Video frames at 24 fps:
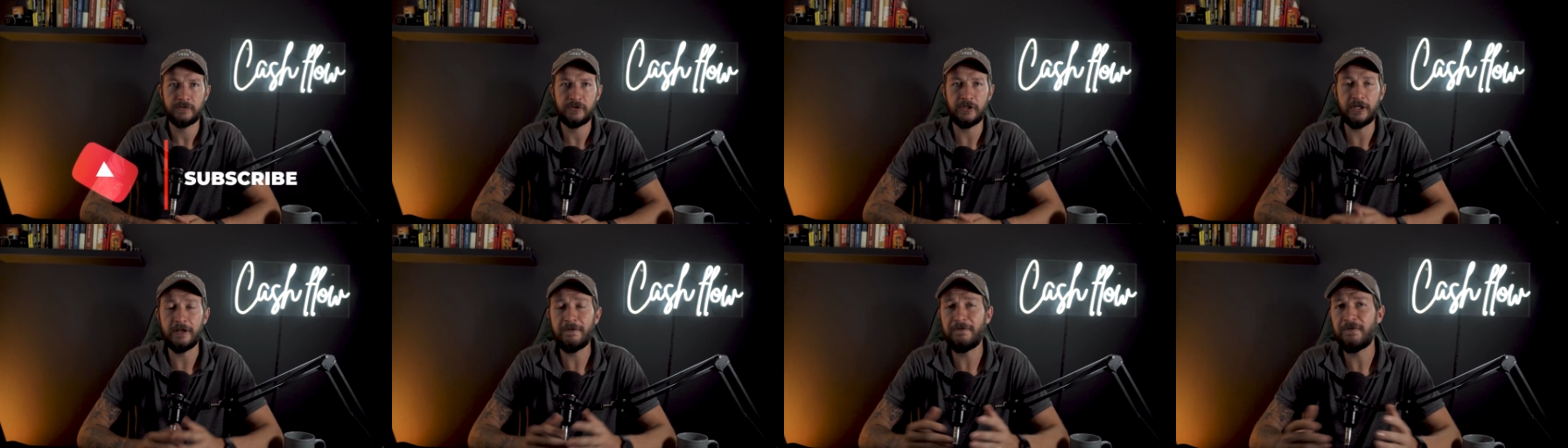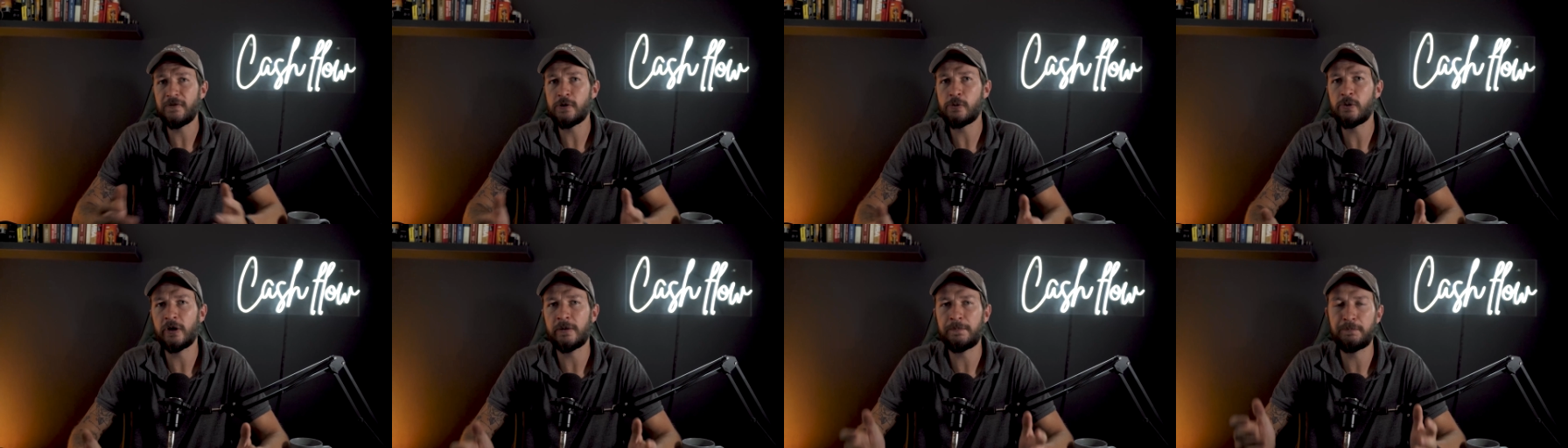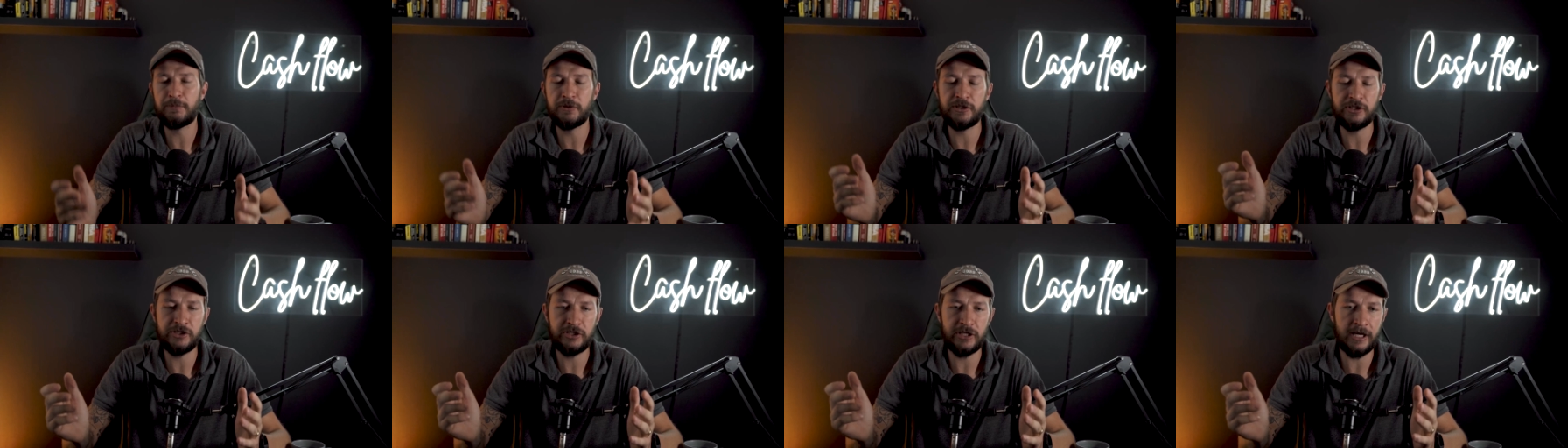So if you
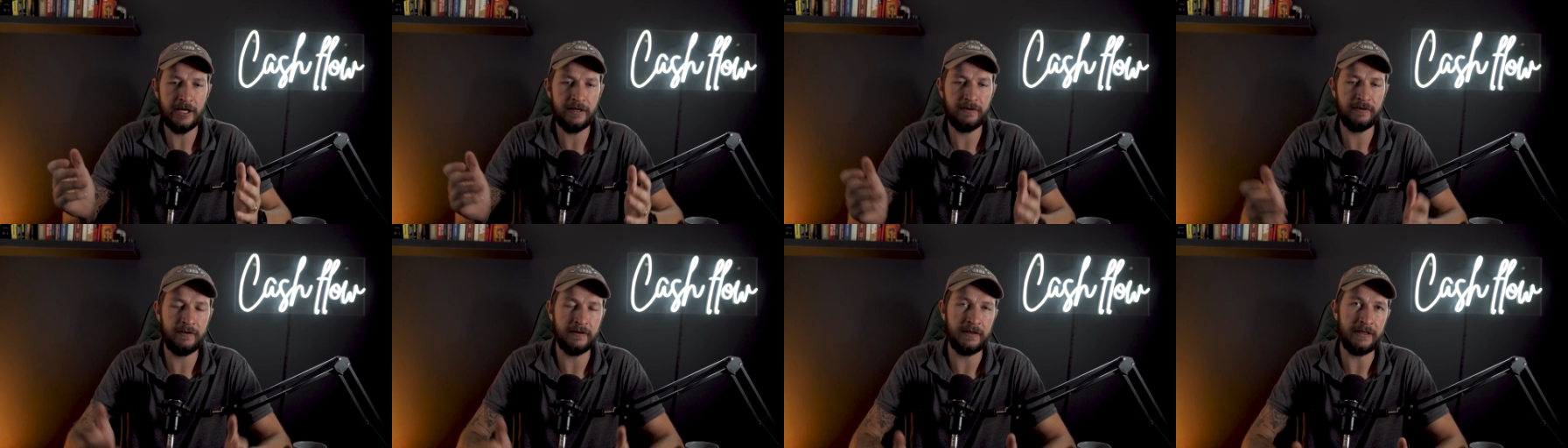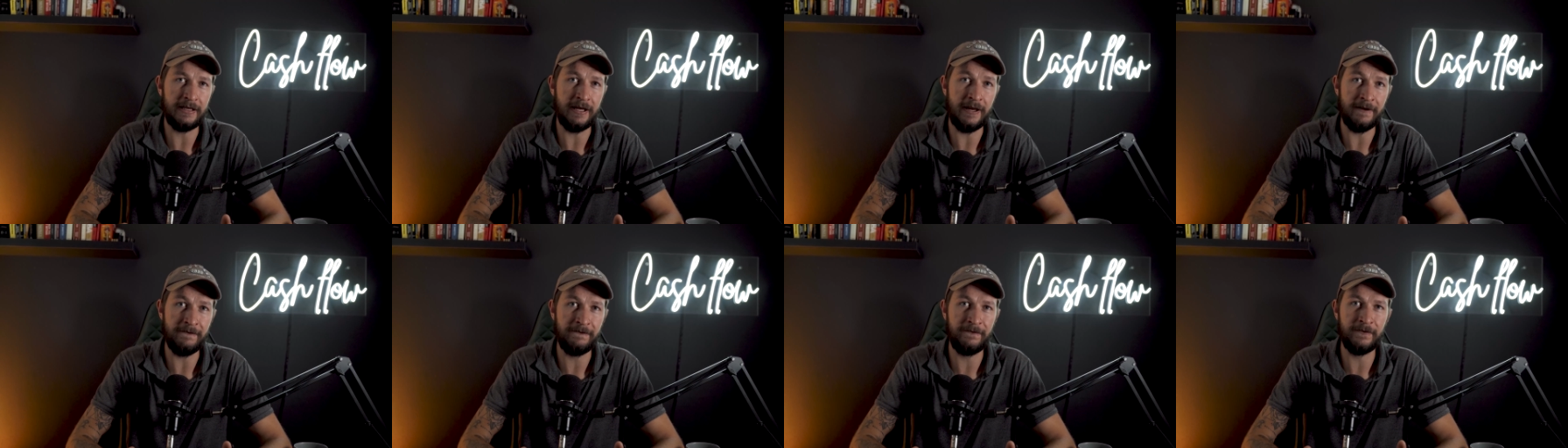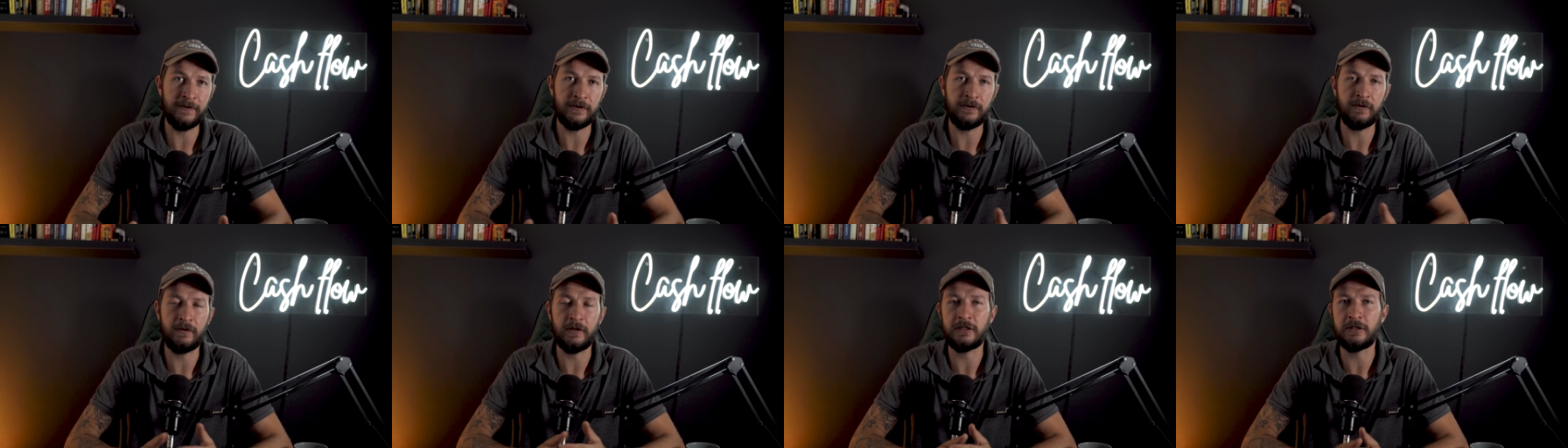appreciate the
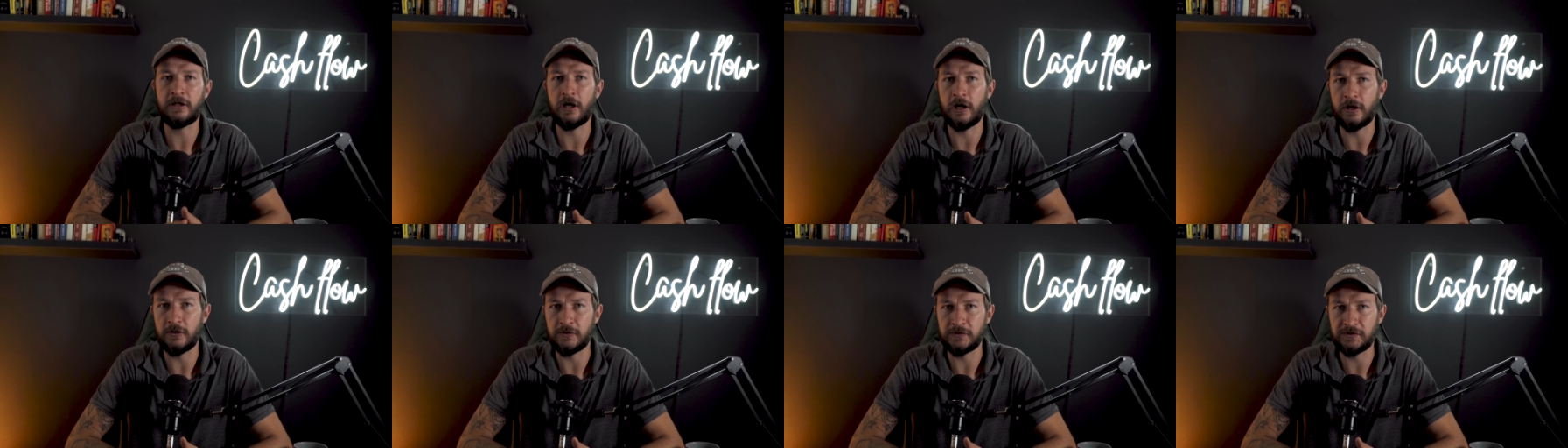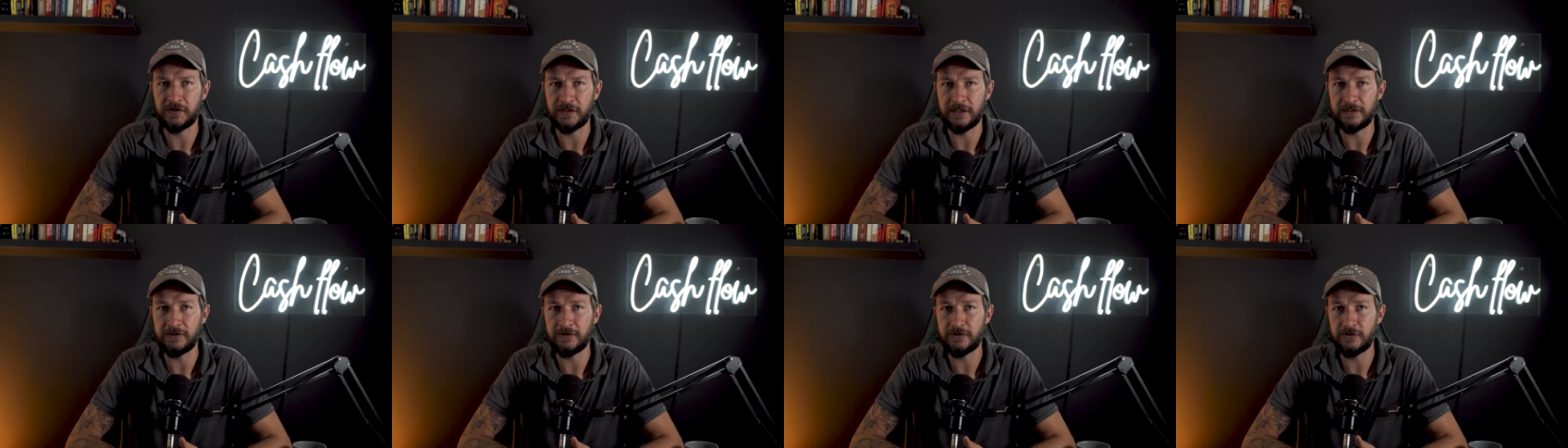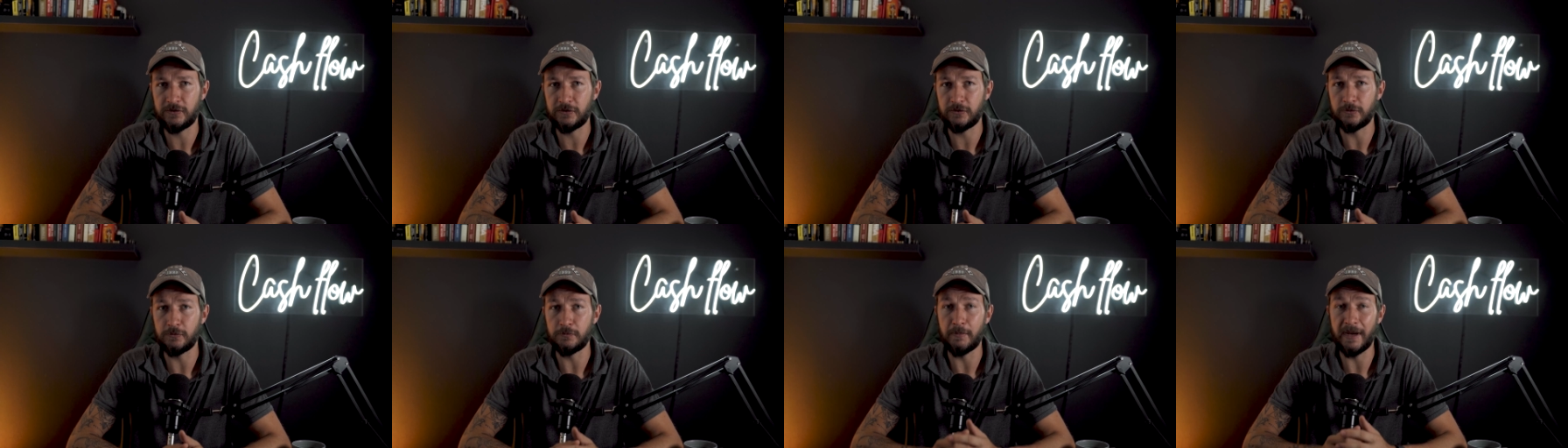effort that goes
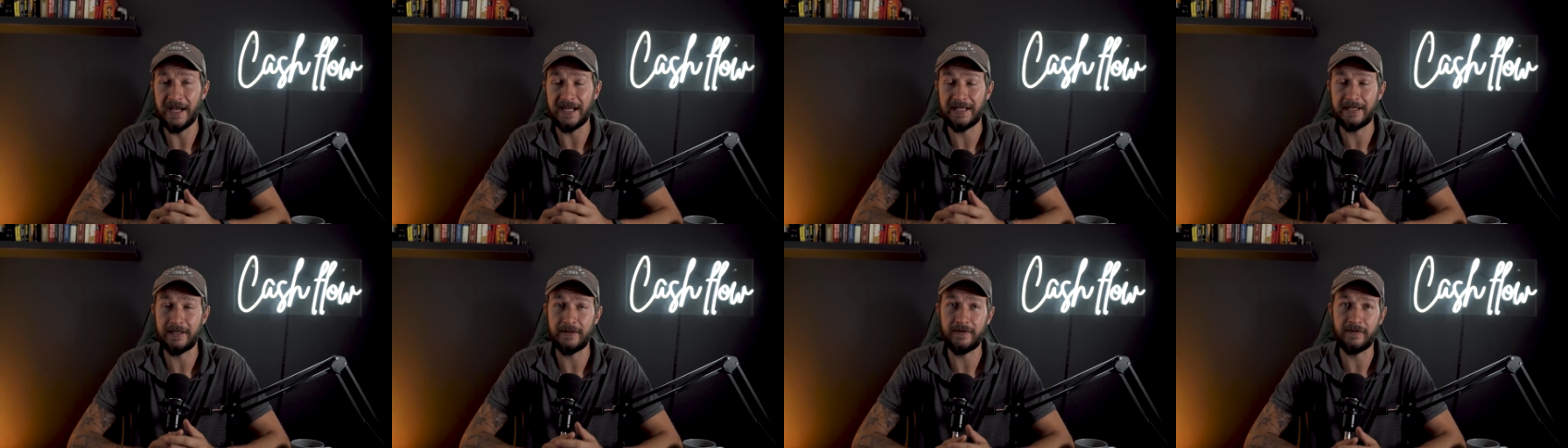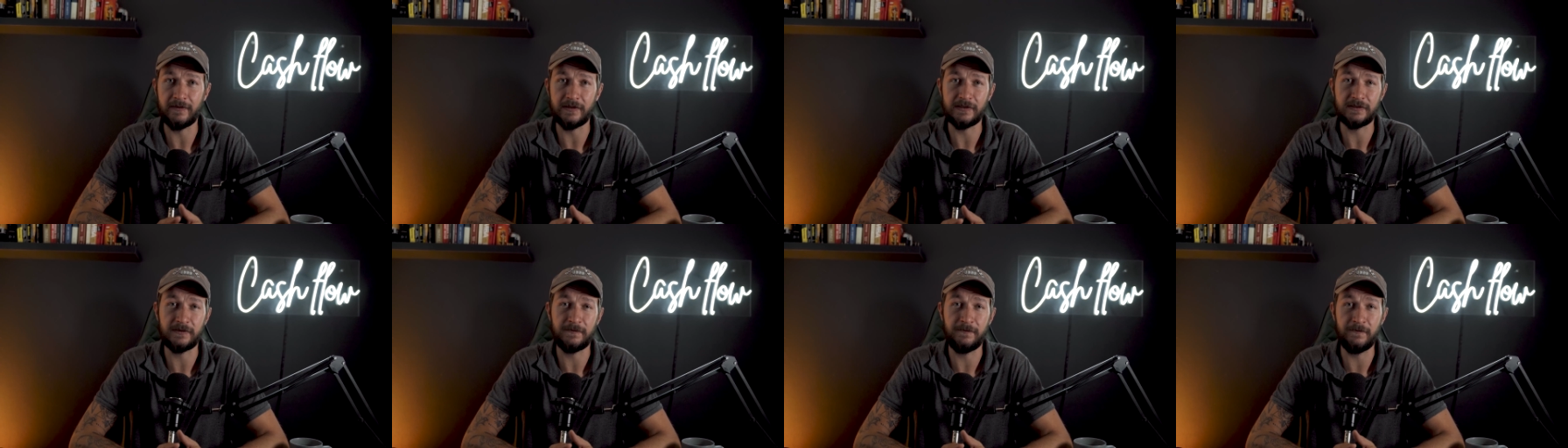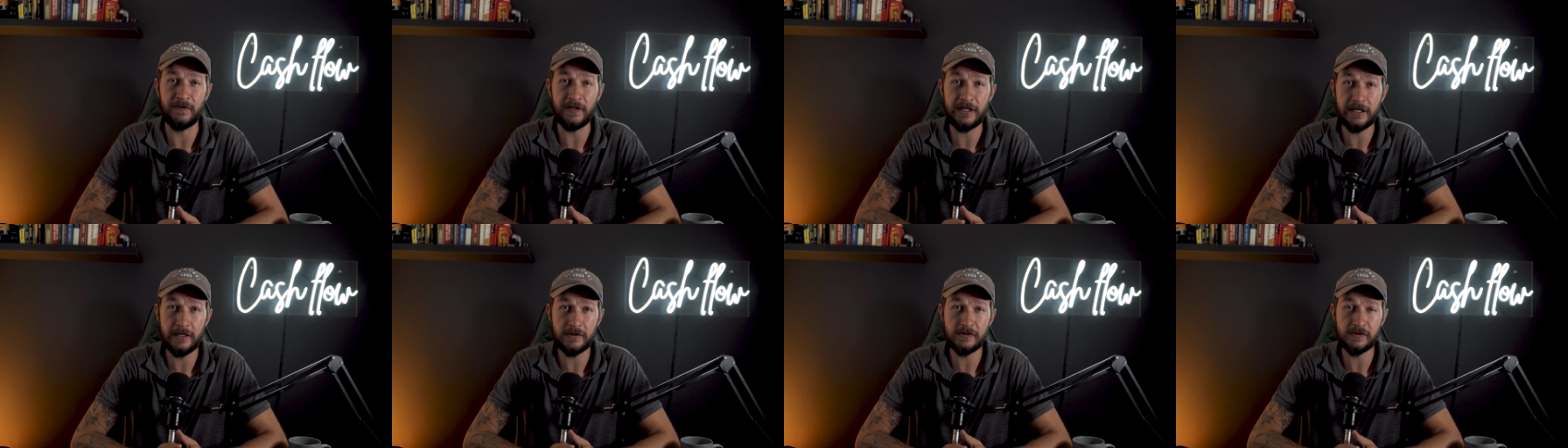into making these
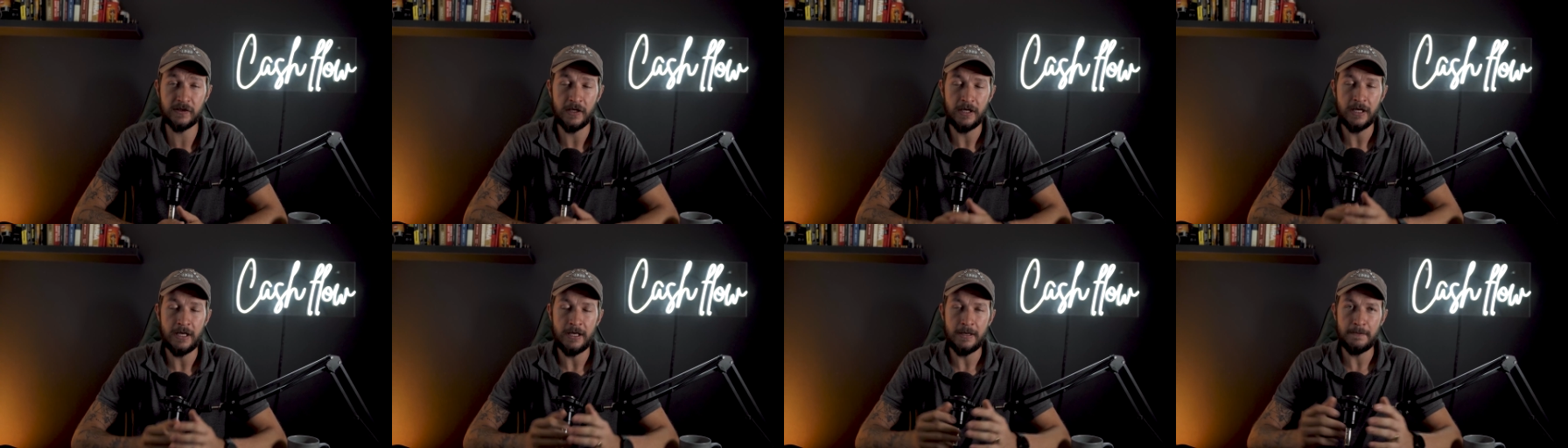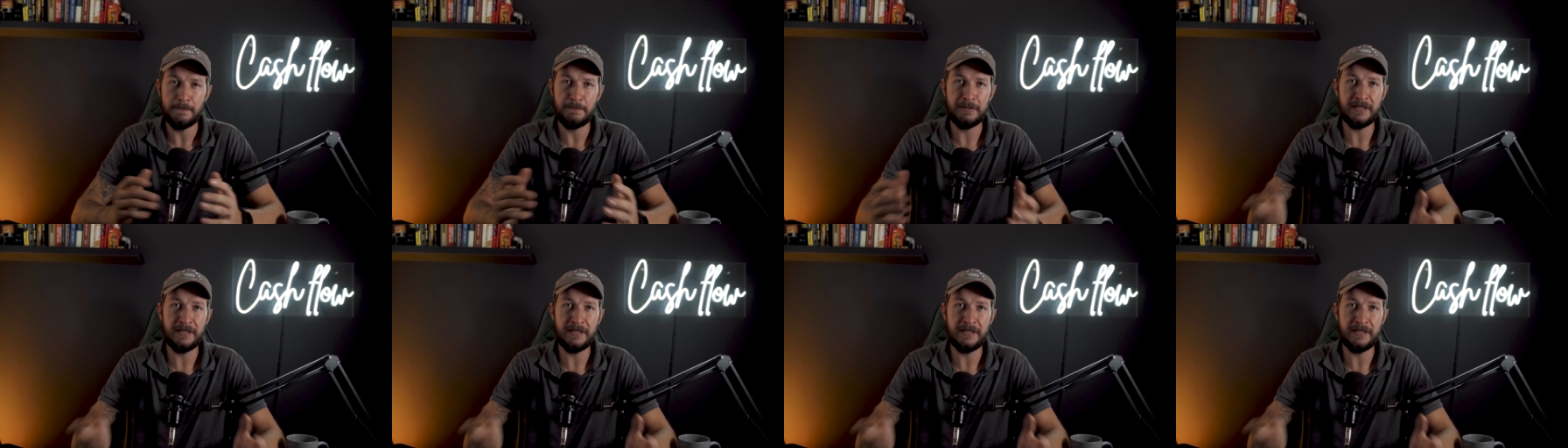videos,